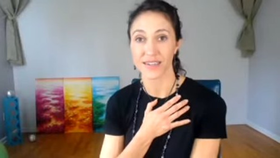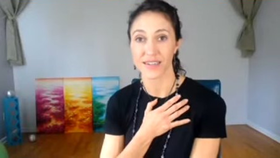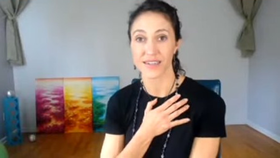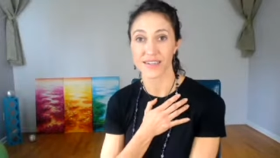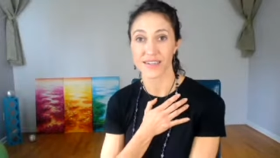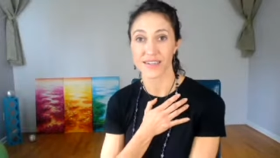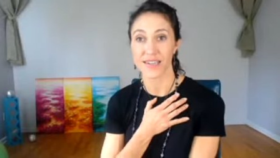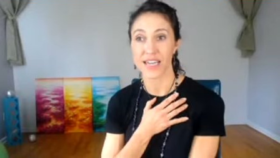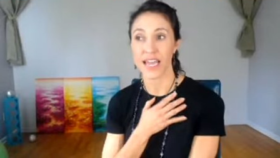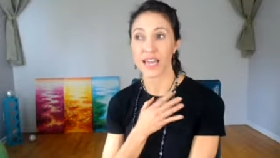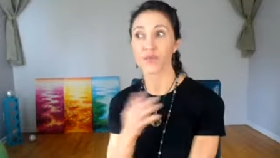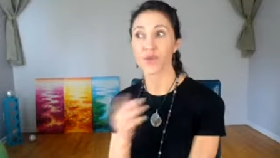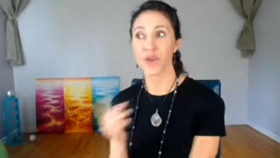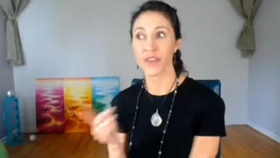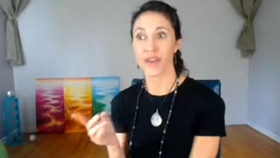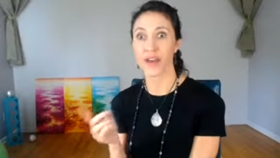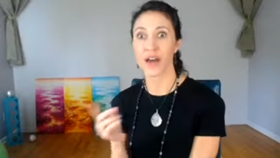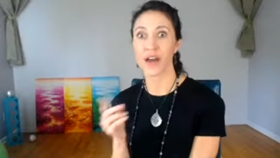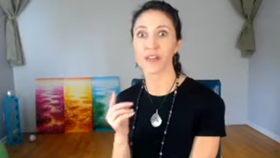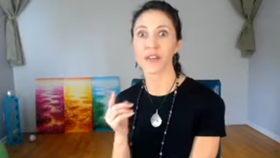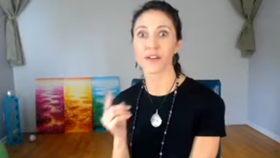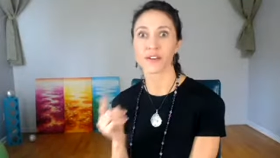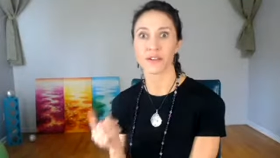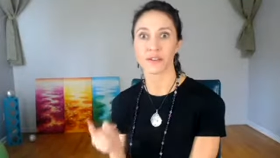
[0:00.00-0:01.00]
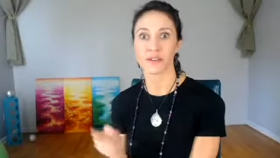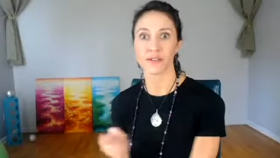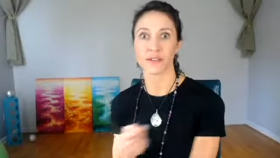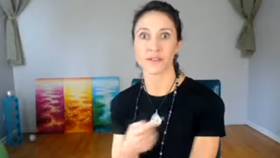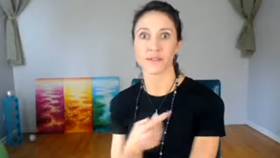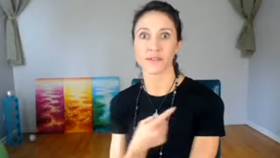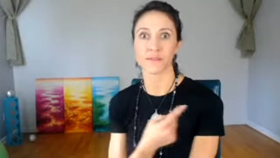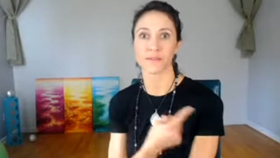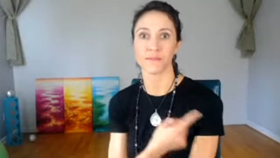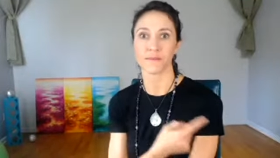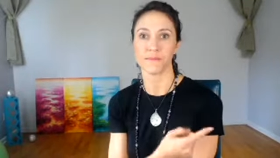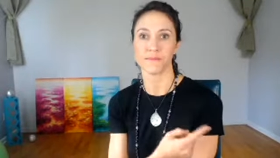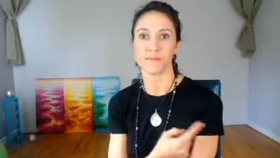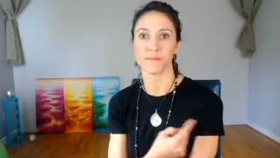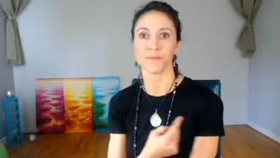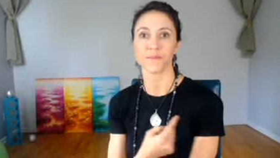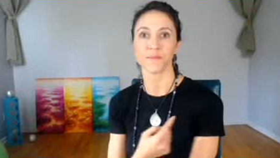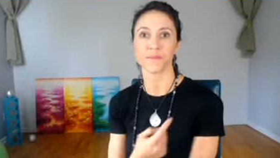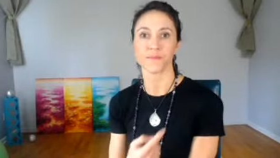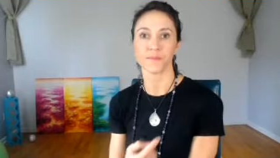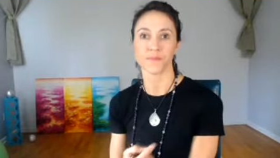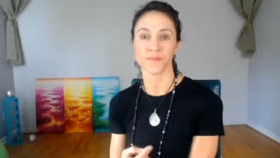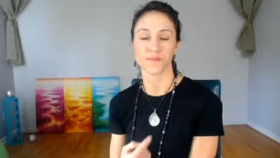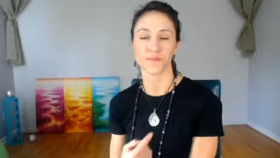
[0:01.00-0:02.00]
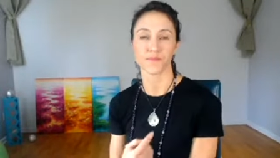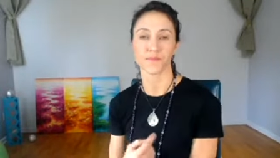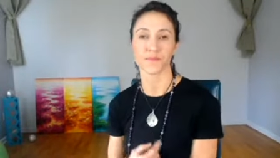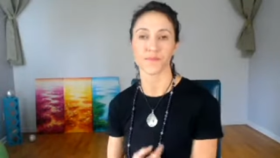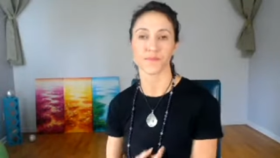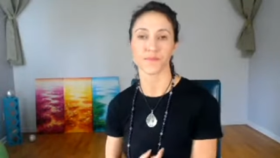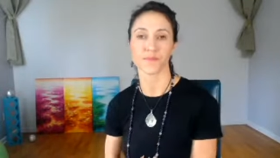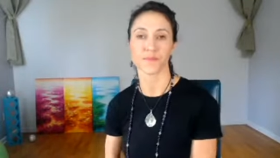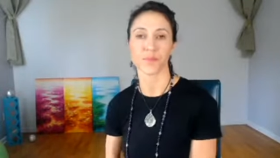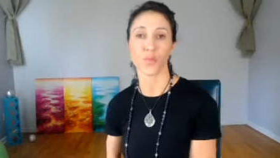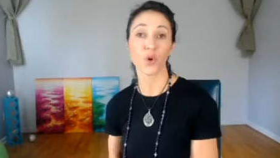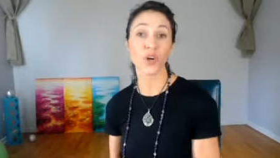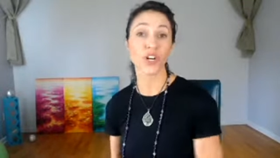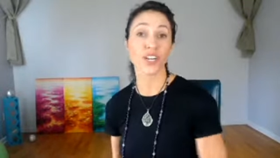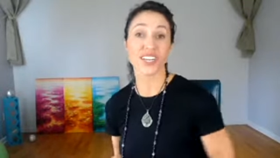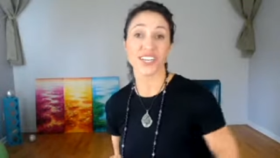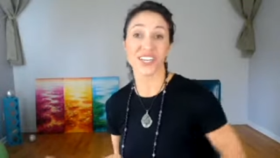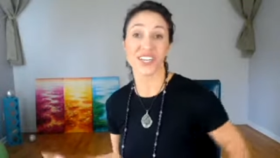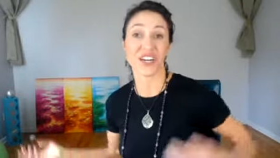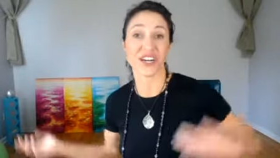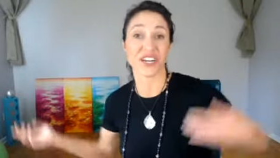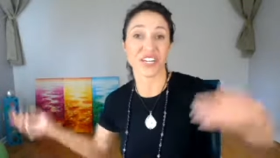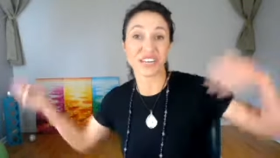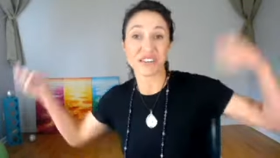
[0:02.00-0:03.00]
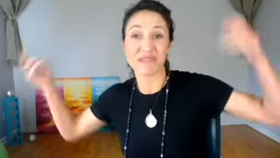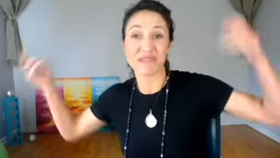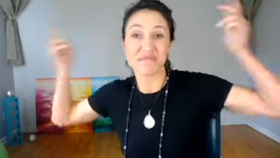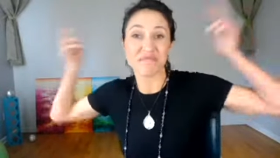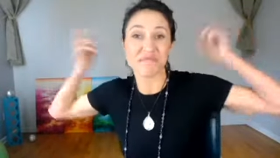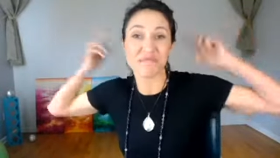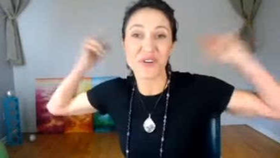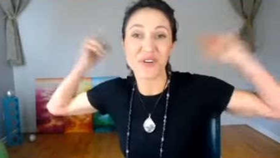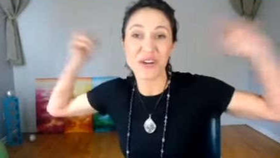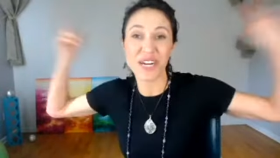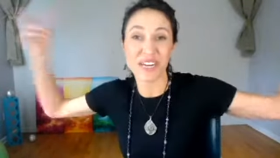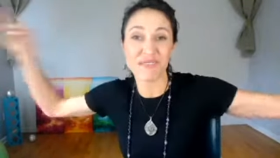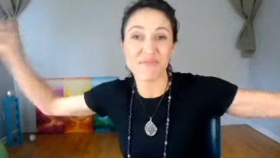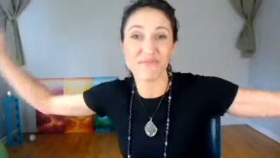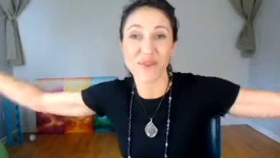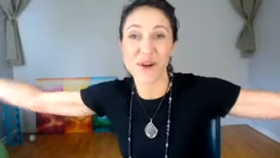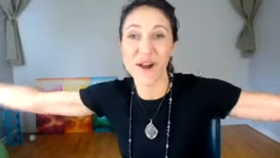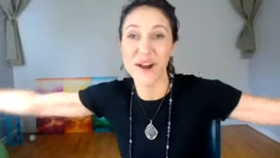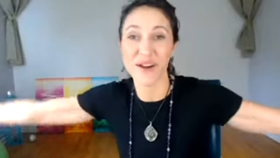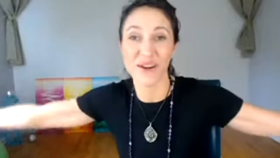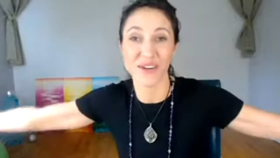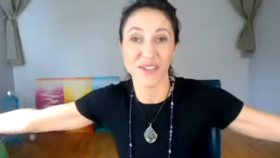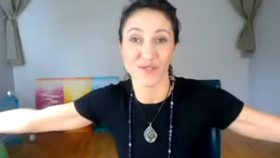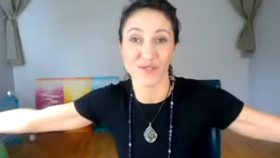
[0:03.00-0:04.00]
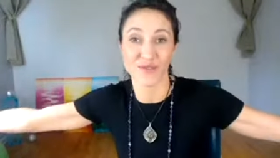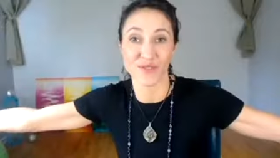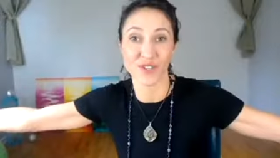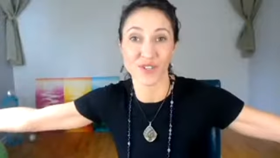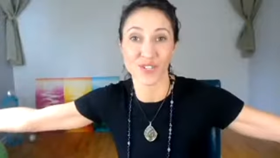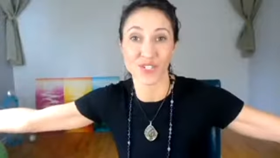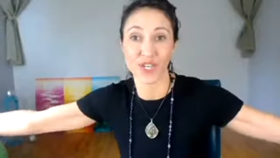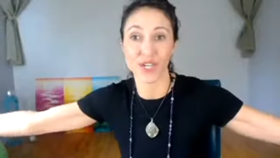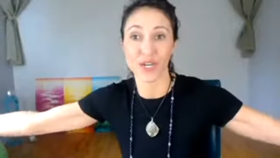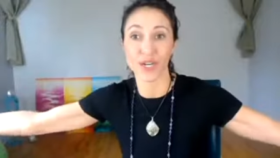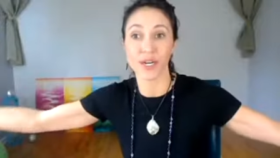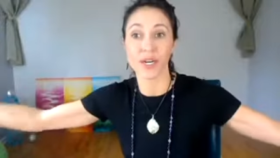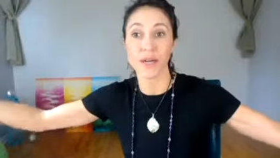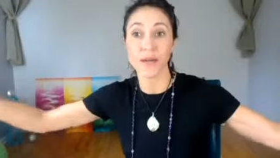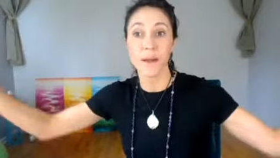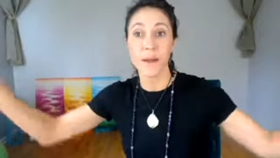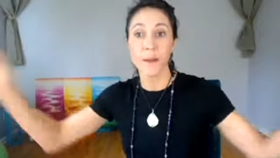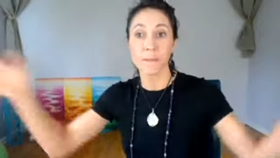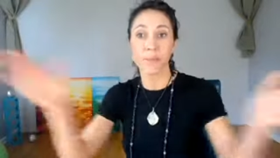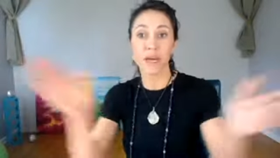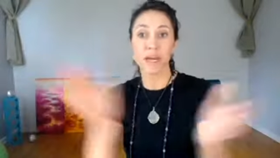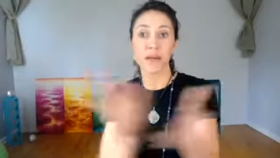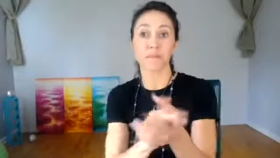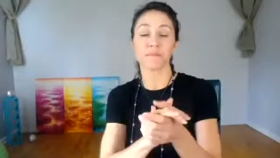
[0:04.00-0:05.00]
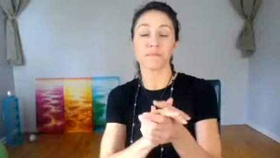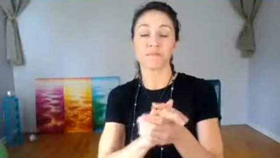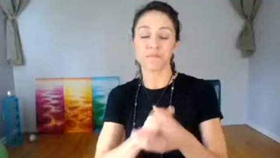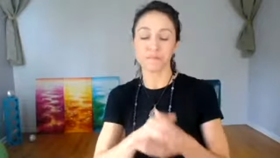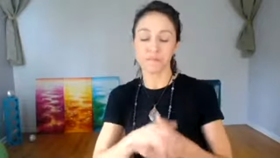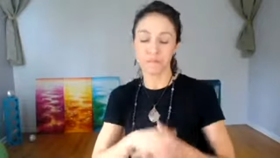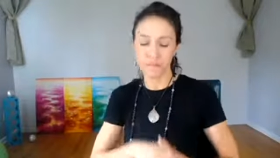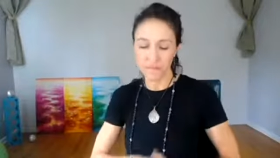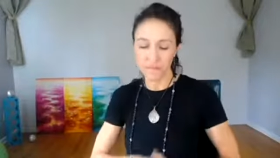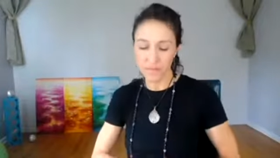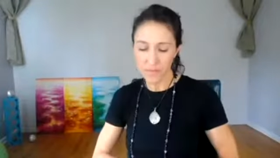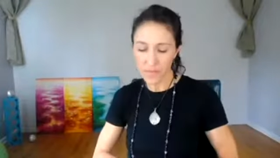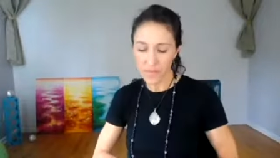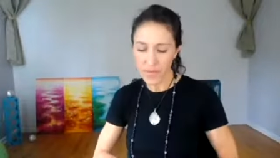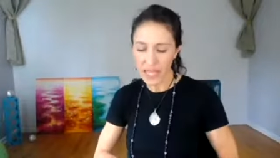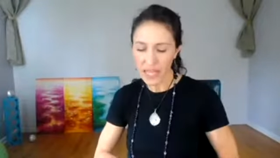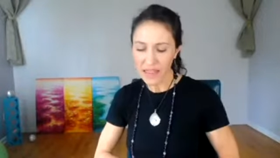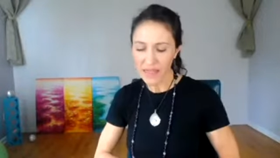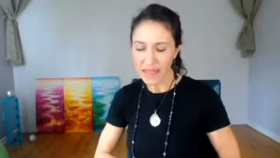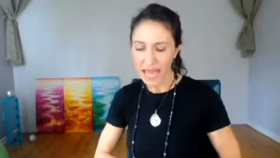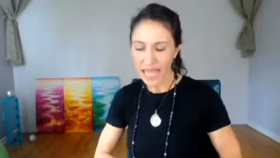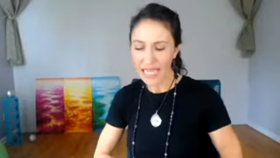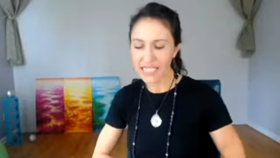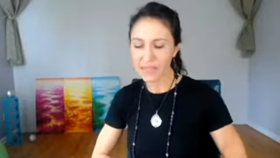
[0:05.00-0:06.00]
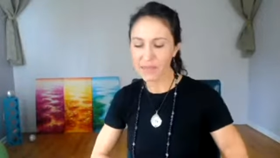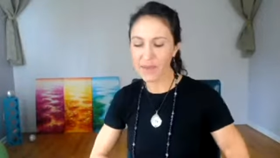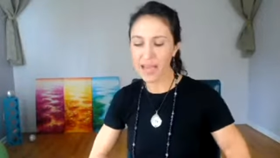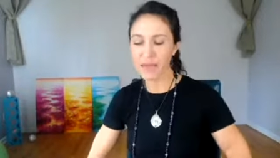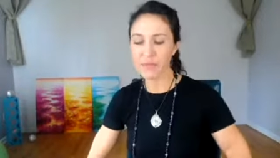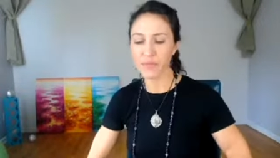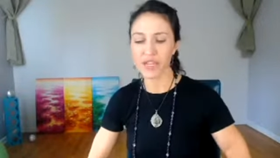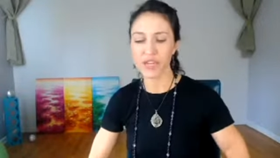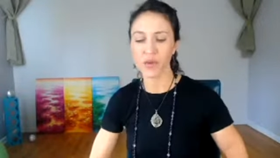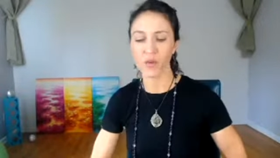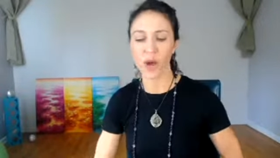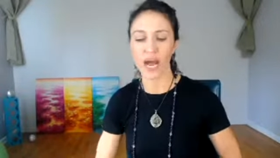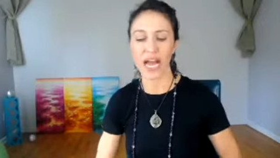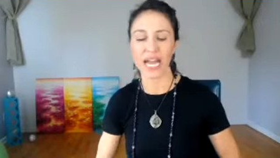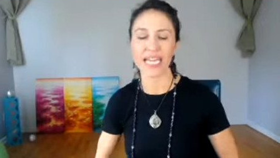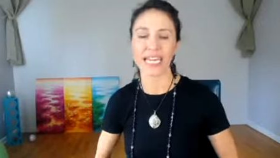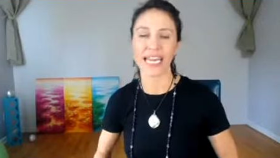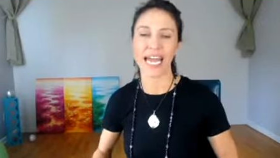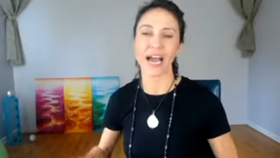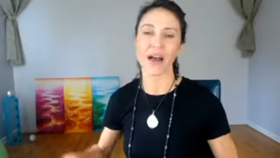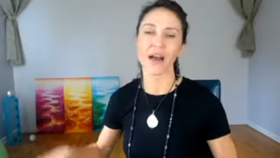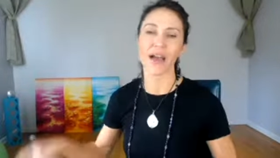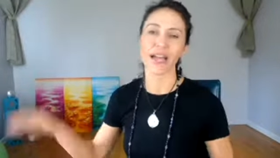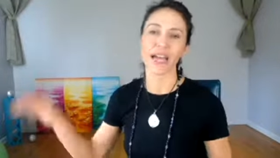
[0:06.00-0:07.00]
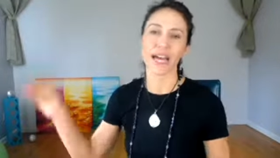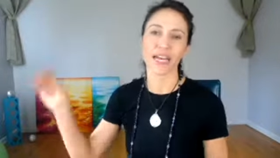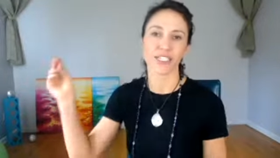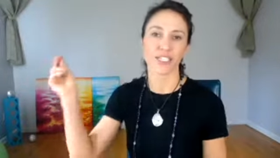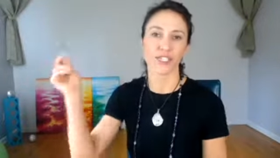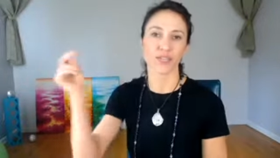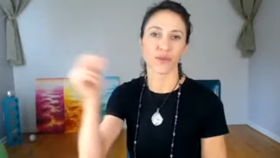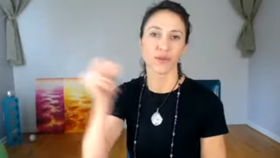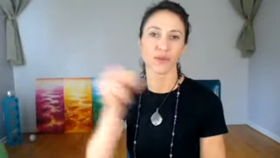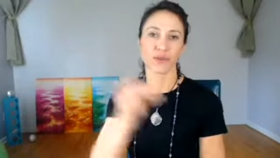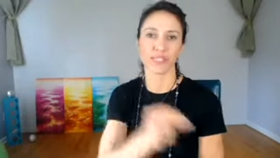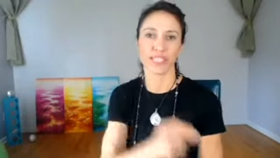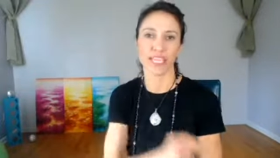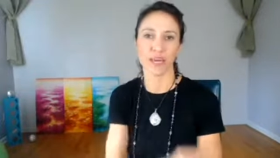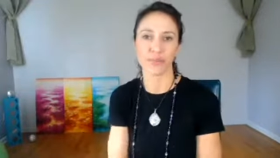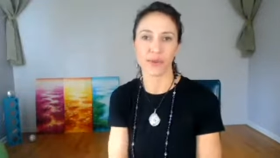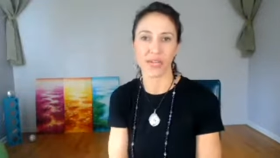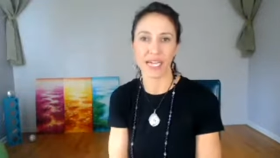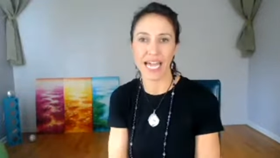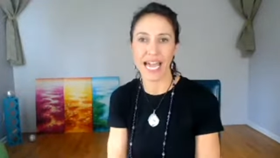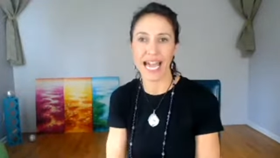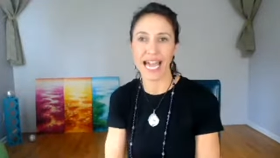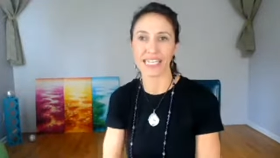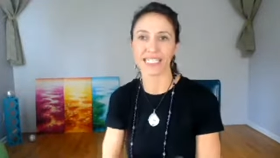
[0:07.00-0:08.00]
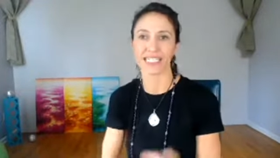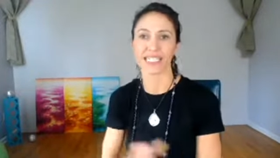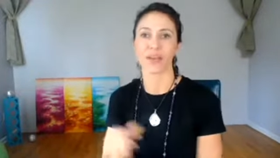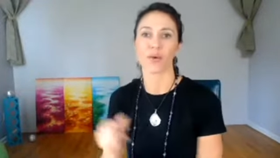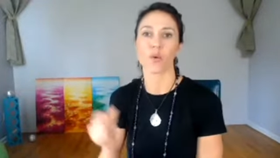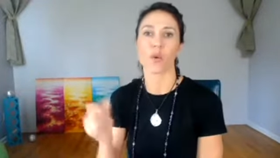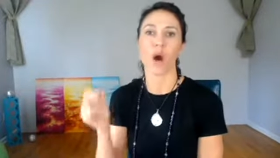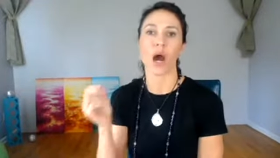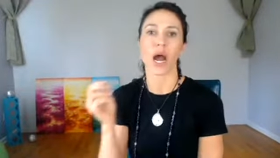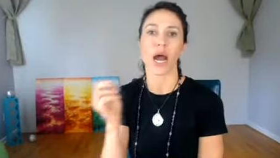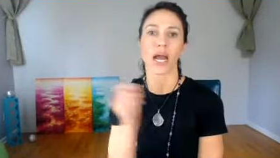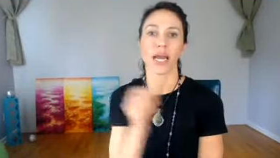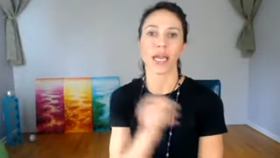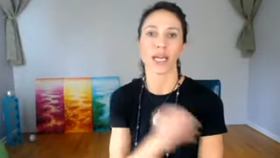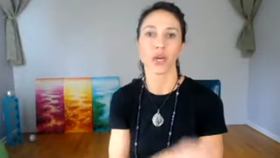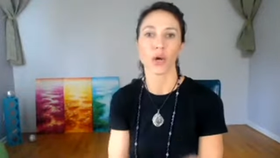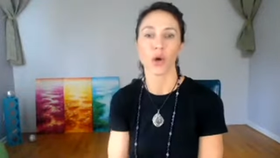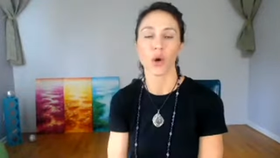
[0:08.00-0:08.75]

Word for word: and with others? Working on it, work in progress for sure. But that's my big why. And how I got to it was kept asking why.